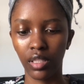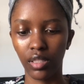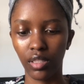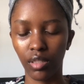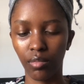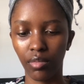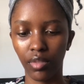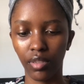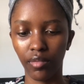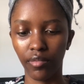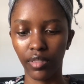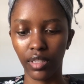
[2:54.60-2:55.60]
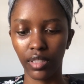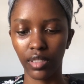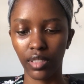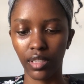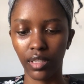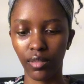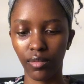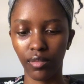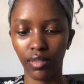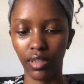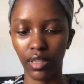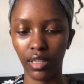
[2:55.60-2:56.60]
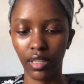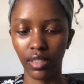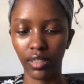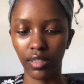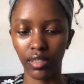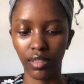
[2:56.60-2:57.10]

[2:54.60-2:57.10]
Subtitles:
top of your fingers kind.